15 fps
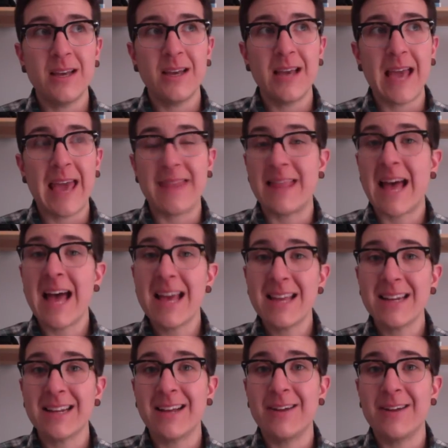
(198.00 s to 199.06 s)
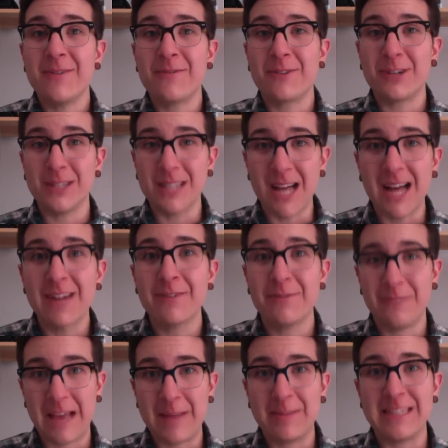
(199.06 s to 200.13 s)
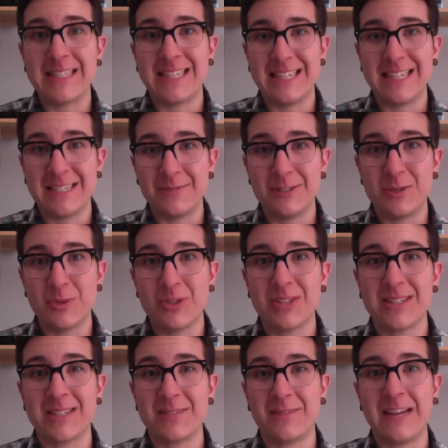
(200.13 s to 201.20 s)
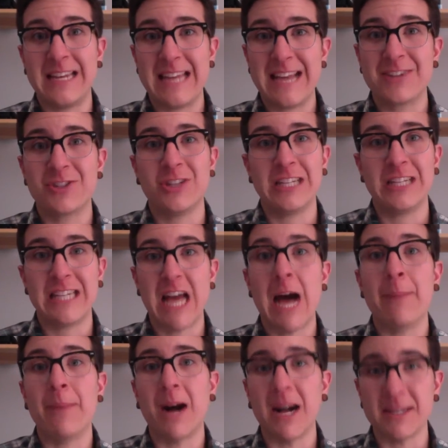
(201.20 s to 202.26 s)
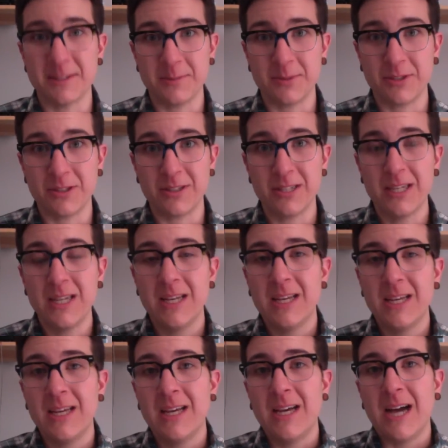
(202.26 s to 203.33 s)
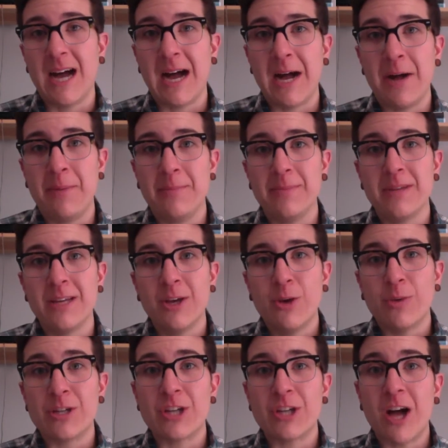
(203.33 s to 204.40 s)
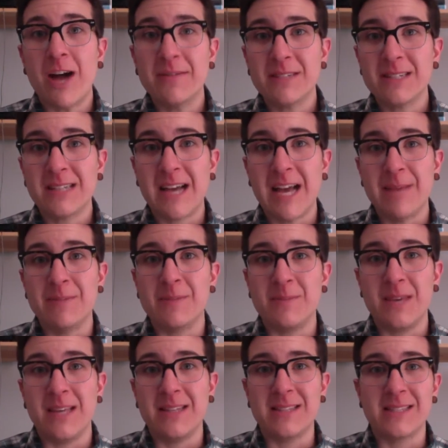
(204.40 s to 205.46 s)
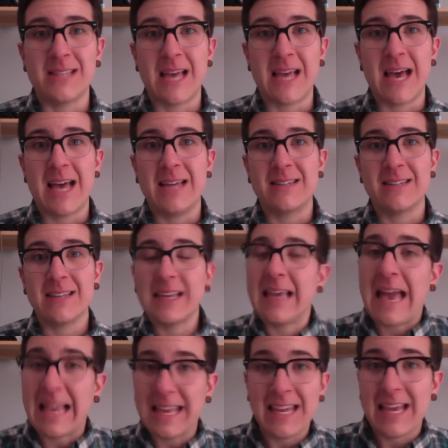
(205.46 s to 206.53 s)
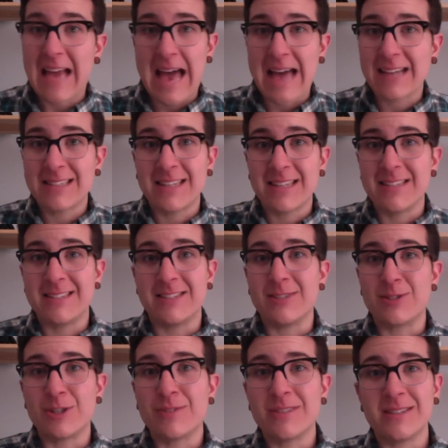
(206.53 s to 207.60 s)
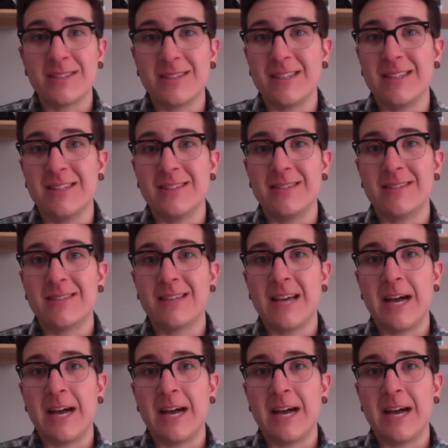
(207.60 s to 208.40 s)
that for a lot of families and individuals is financially not possible, which oftentimes means that getting access to services,